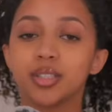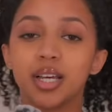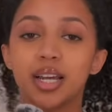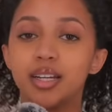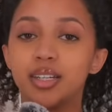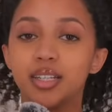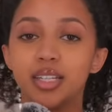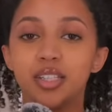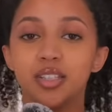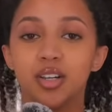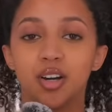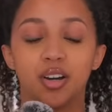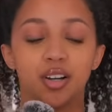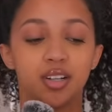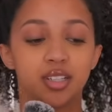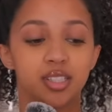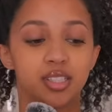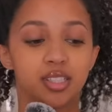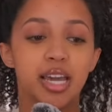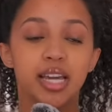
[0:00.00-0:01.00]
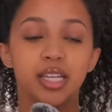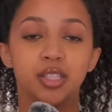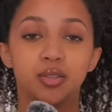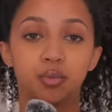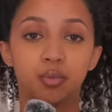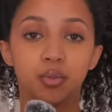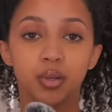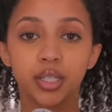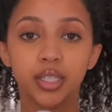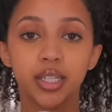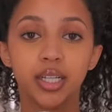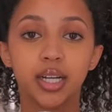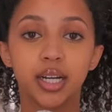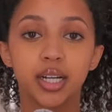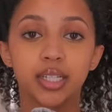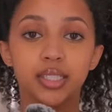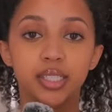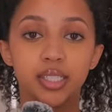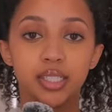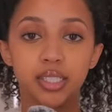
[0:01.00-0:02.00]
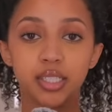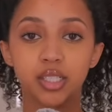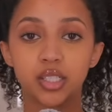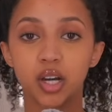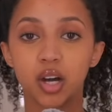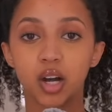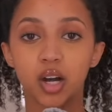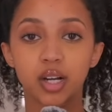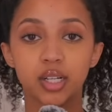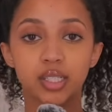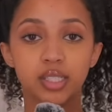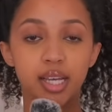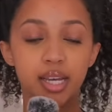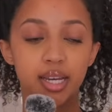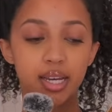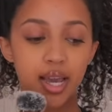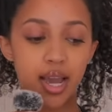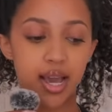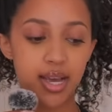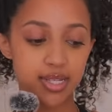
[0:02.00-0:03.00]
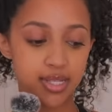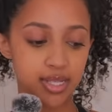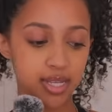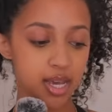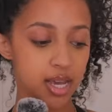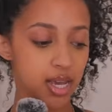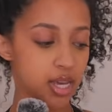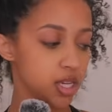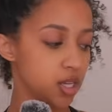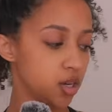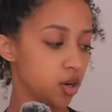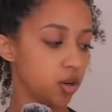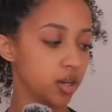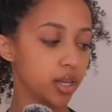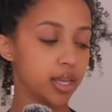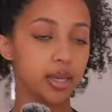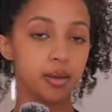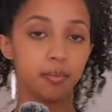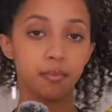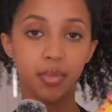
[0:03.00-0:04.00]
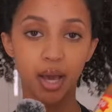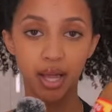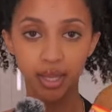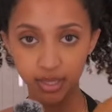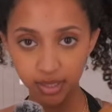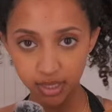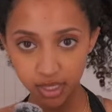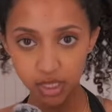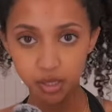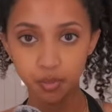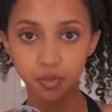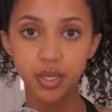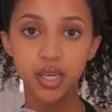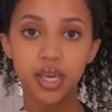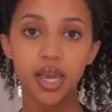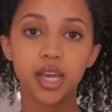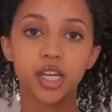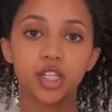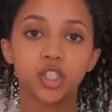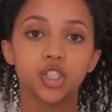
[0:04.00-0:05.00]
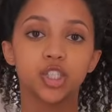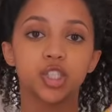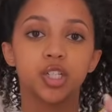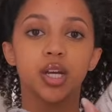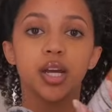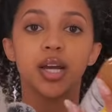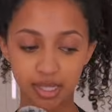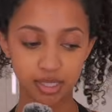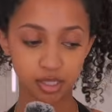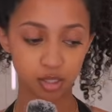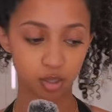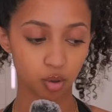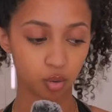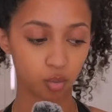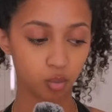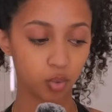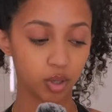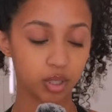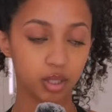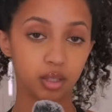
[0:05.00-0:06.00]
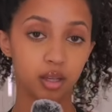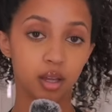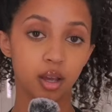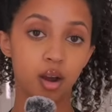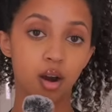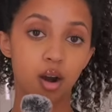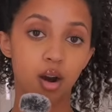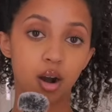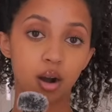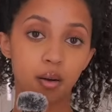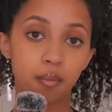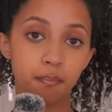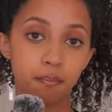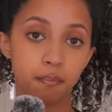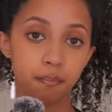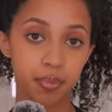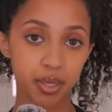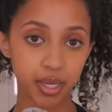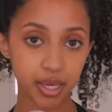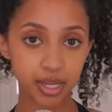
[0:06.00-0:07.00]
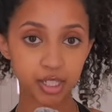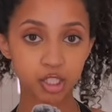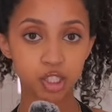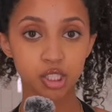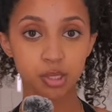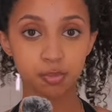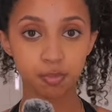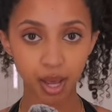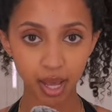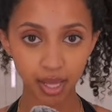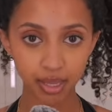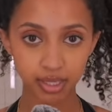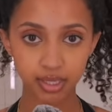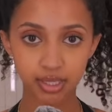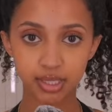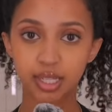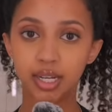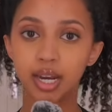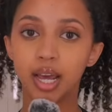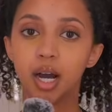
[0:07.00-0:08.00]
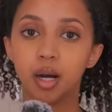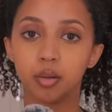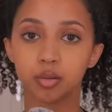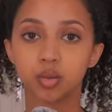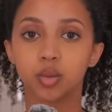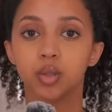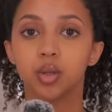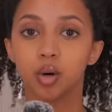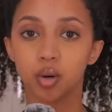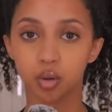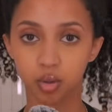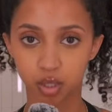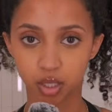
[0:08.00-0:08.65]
how to detox. It's really good to detox, and it has, you know, it balances pH. And so when our pH is balanced, then it helps with odor